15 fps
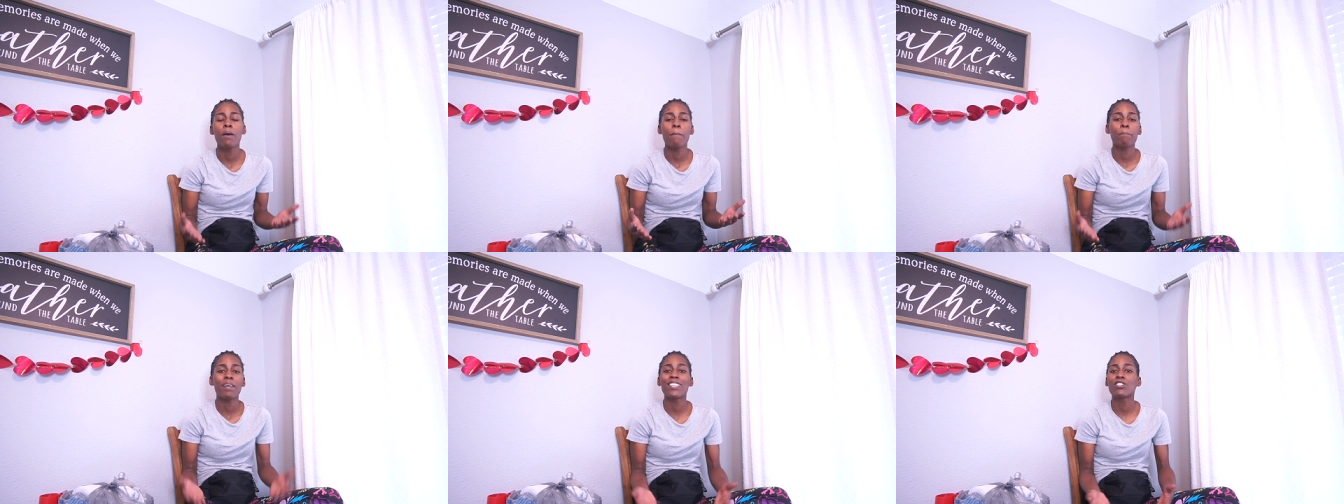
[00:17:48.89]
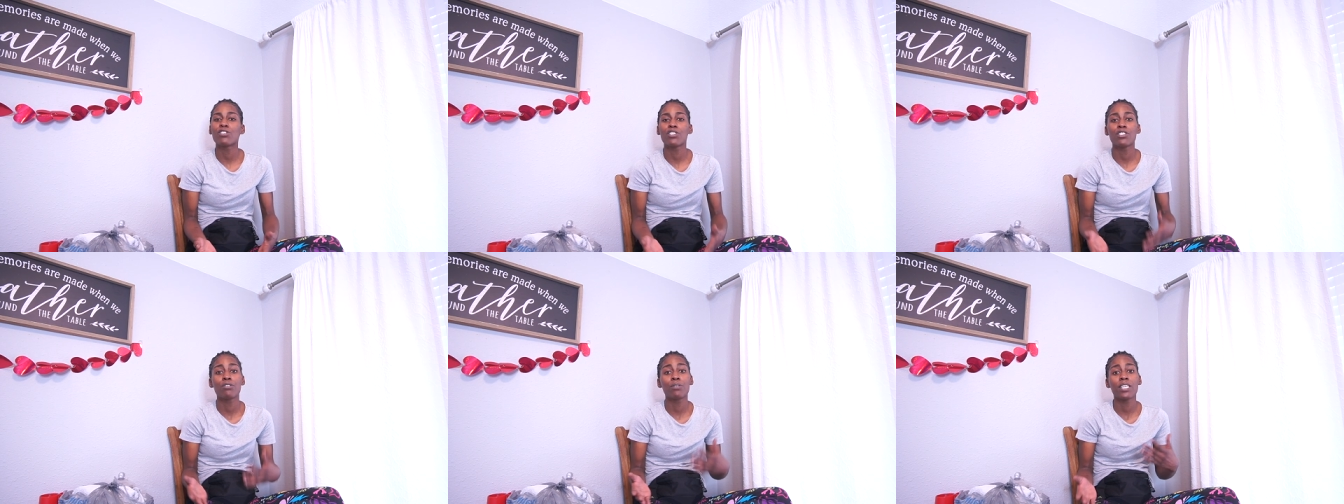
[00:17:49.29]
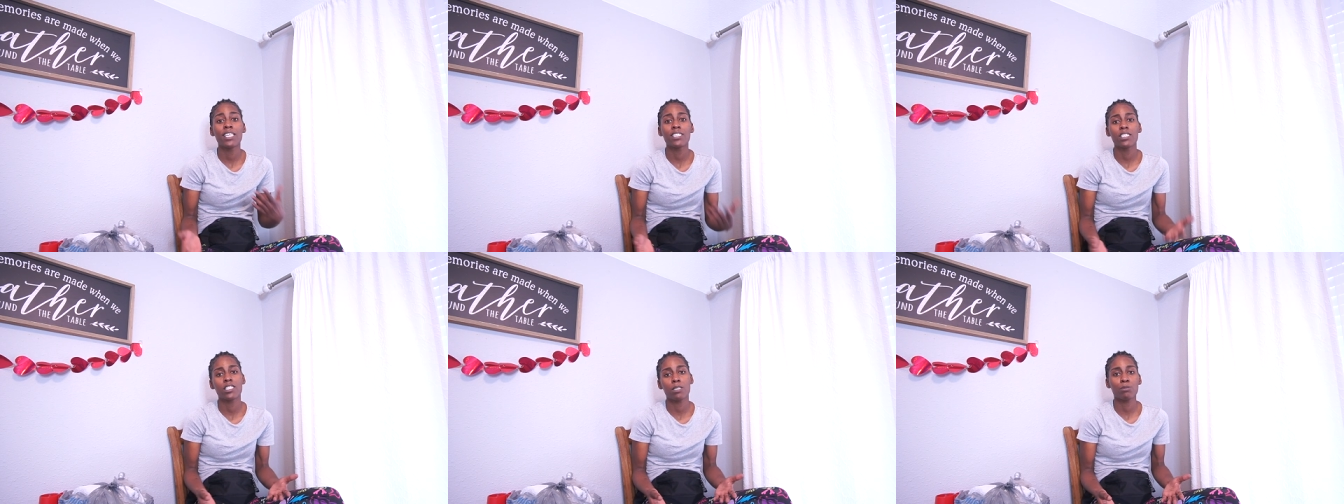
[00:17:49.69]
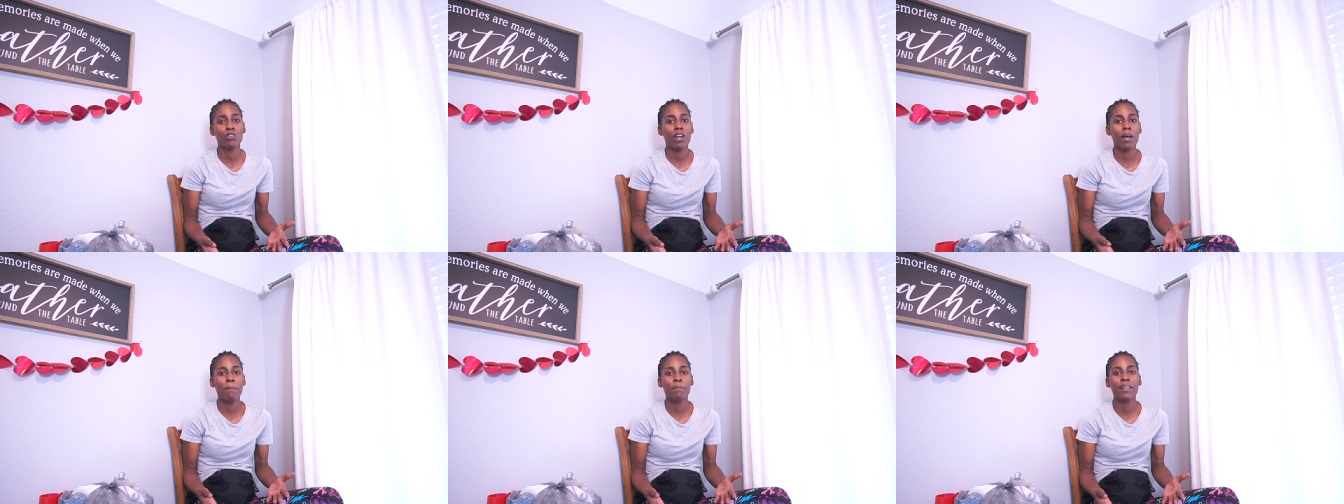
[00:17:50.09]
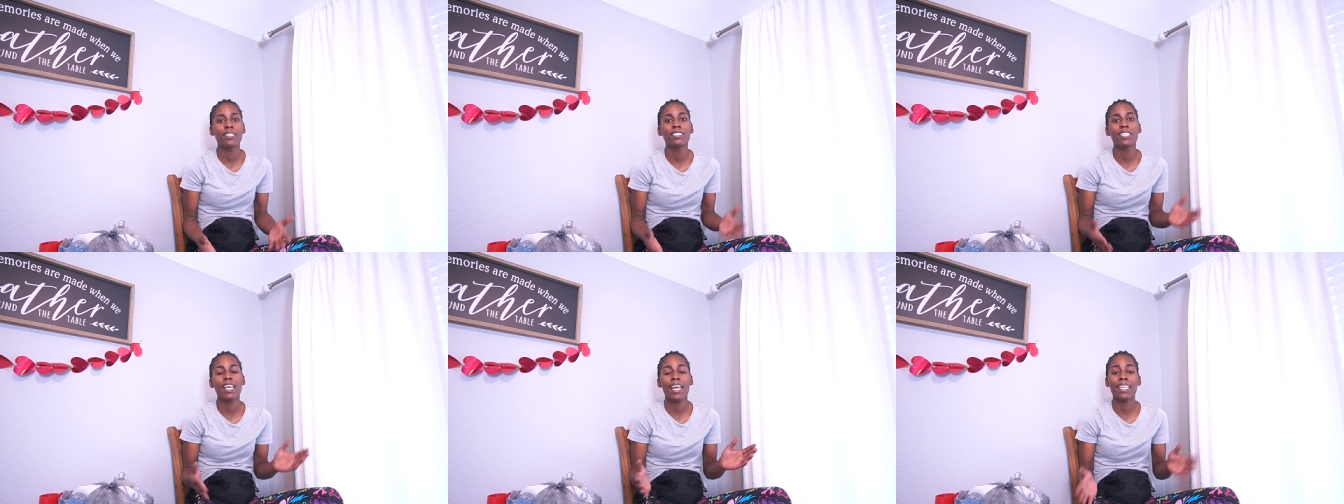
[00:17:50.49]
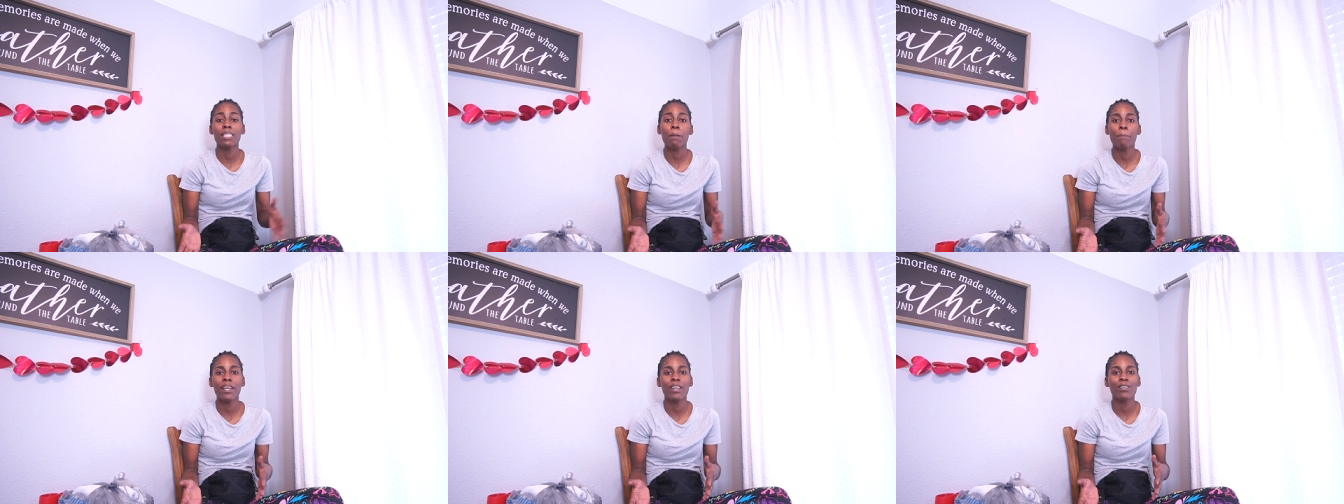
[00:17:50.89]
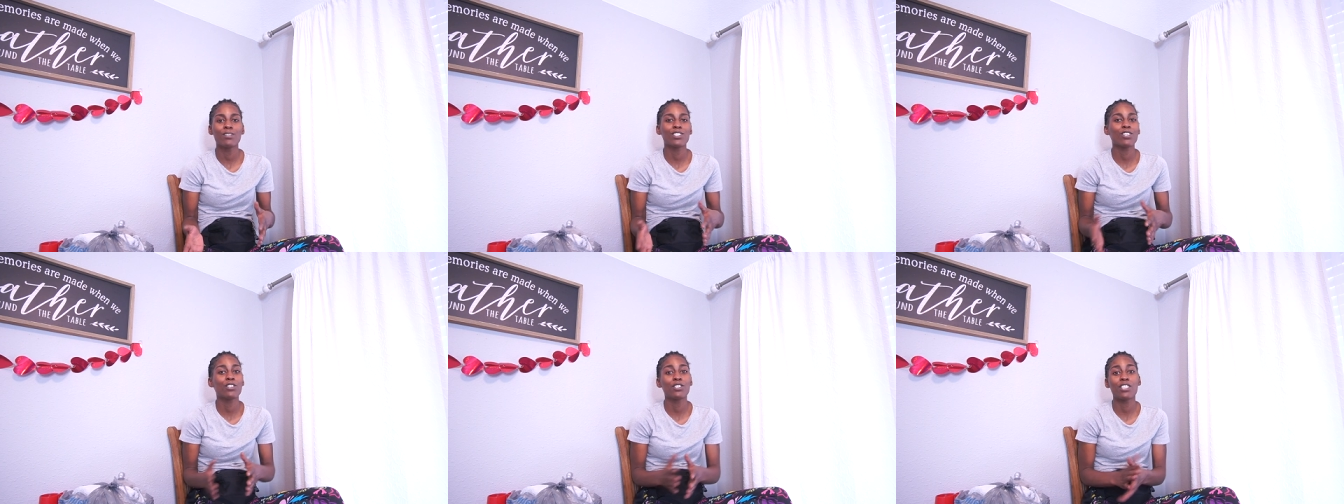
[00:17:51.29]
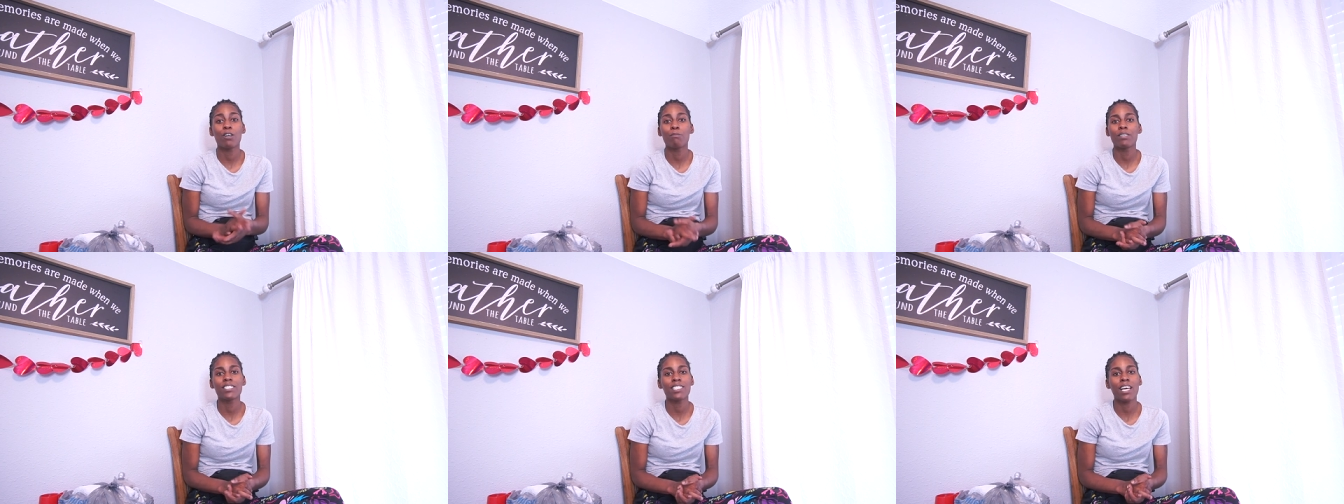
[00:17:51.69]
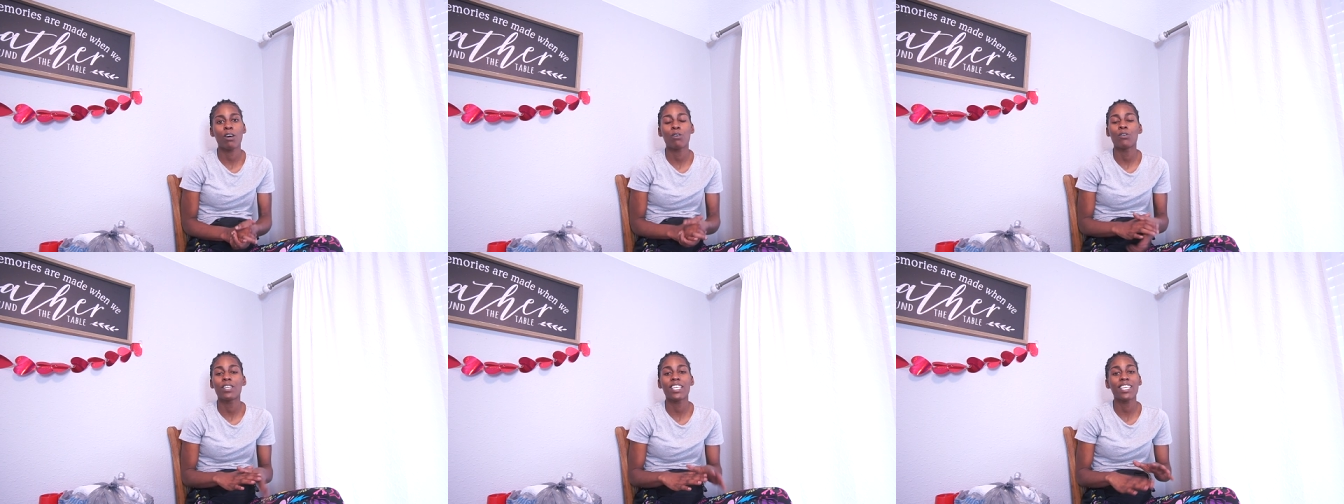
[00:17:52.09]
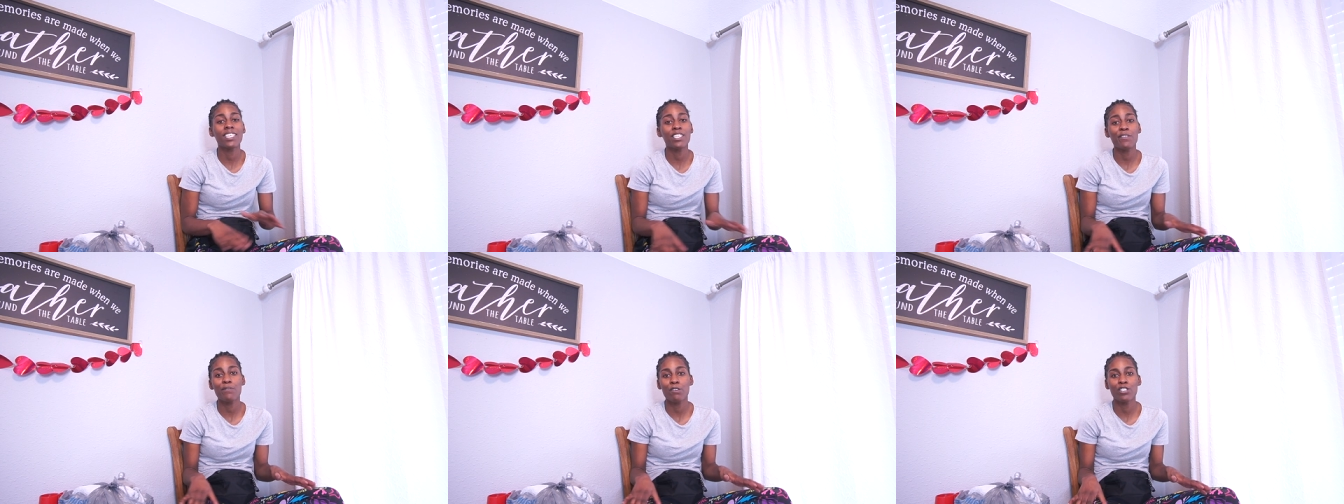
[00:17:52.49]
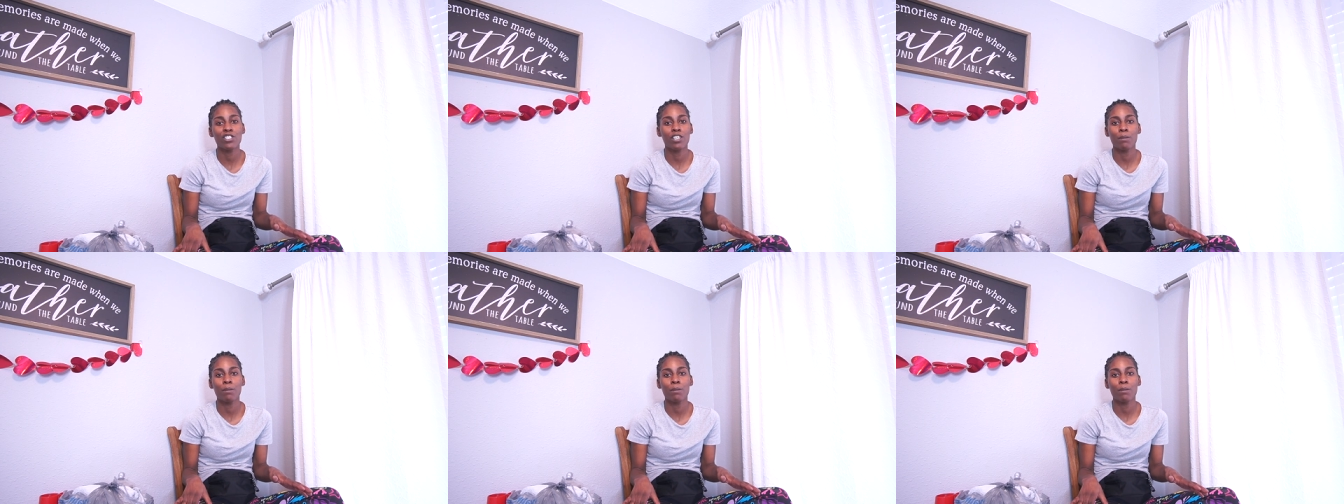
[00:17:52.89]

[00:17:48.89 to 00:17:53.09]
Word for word: make sure you hit the subscribe button and the bell so you don't miss out on any future